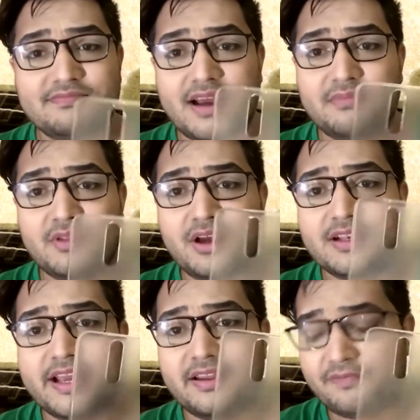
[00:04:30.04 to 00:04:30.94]
I'm
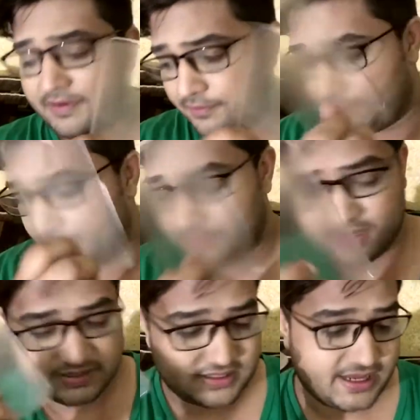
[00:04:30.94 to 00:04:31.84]
not, like, in favor of it,
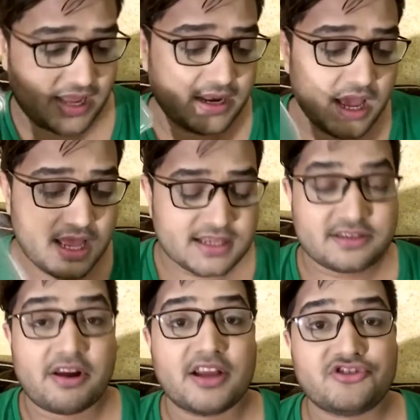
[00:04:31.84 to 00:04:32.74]
because it can
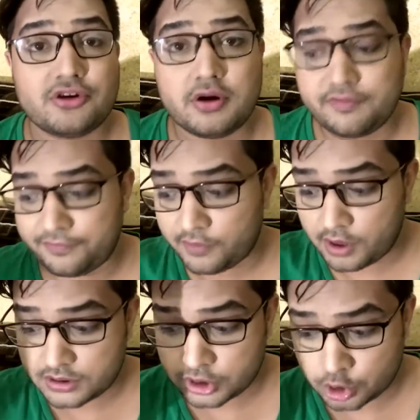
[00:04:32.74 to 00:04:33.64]
scratch your
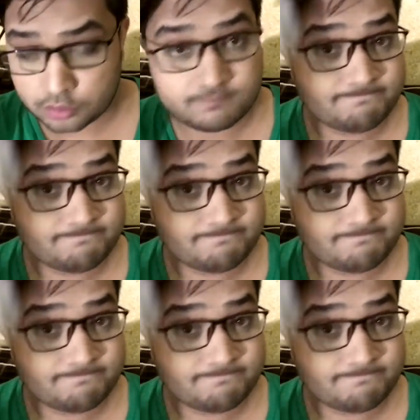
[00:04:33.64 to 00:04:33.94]
phone. So